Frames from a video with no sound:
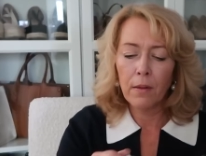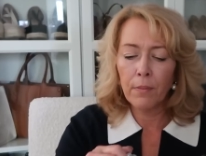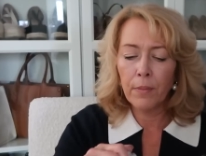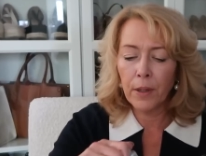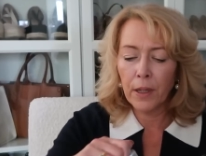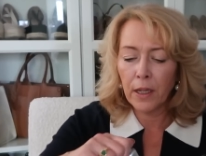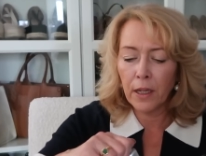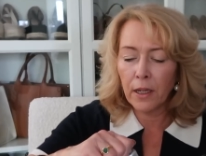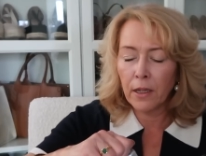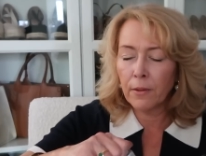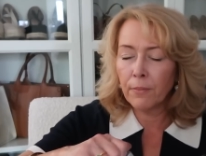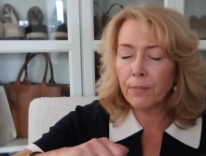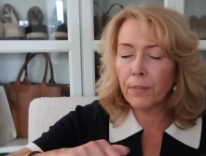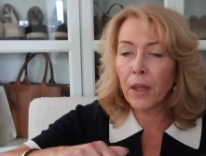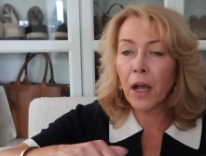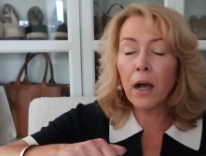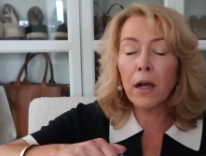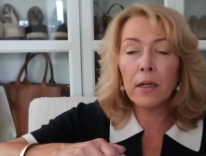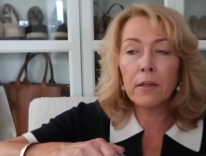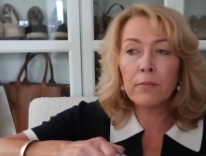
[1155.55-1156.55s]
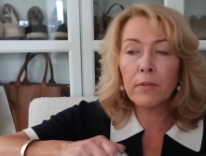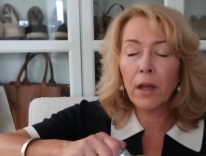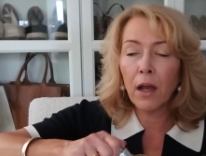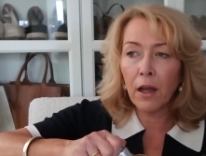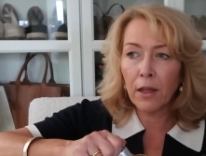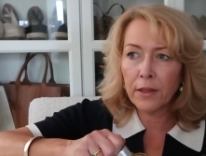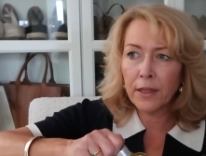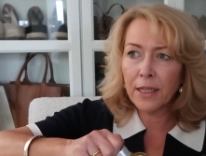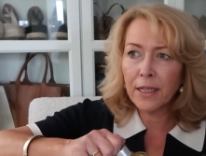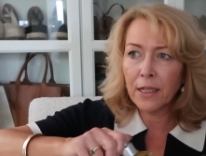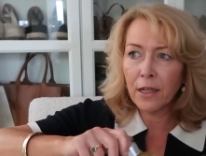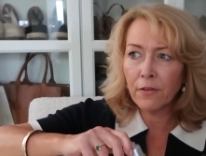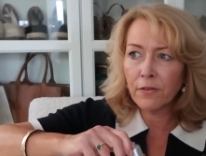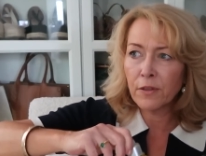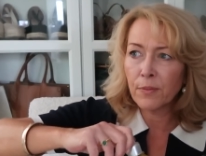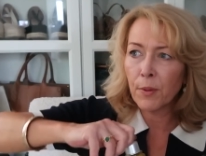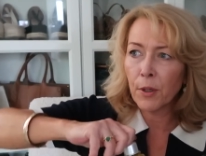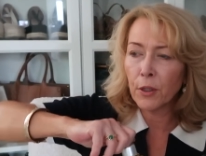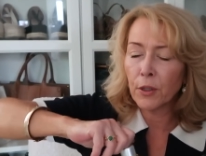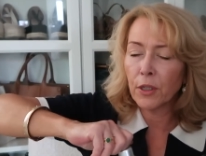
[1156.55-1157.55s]
But I think I've
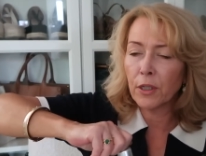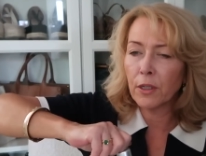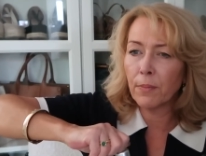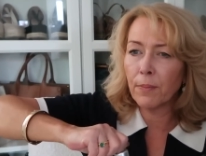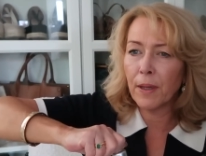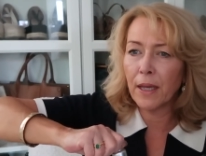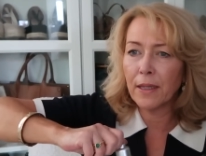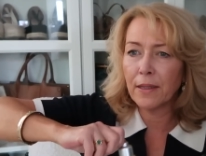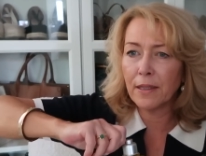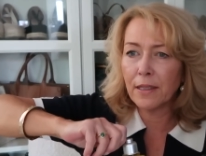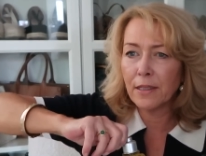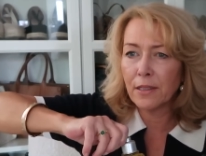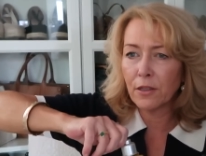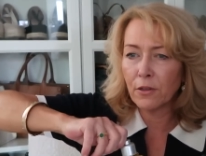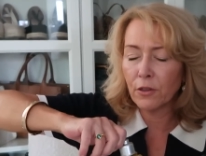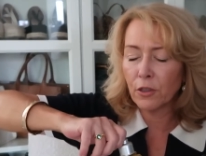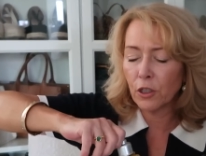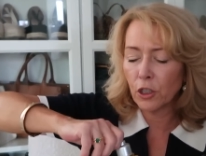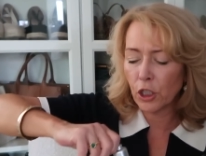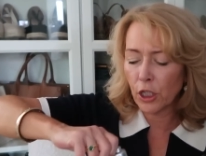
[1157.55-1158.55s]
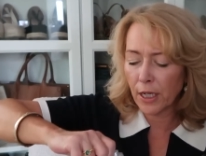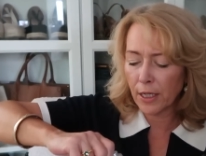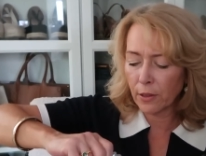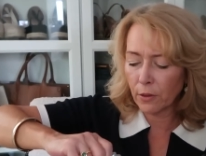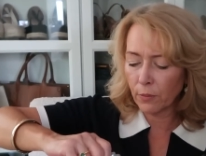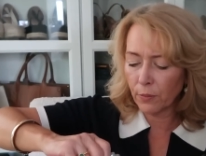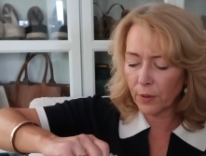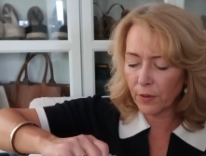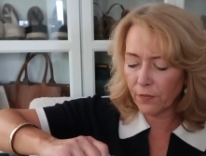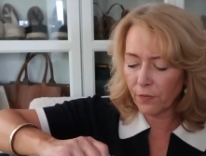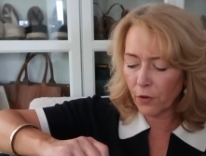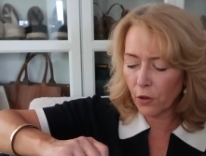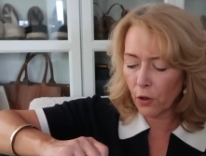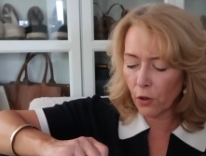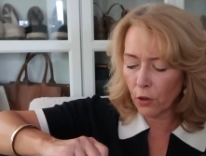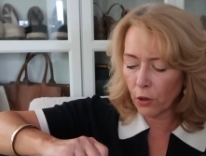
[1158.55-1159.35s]
spoken about this on the channel before,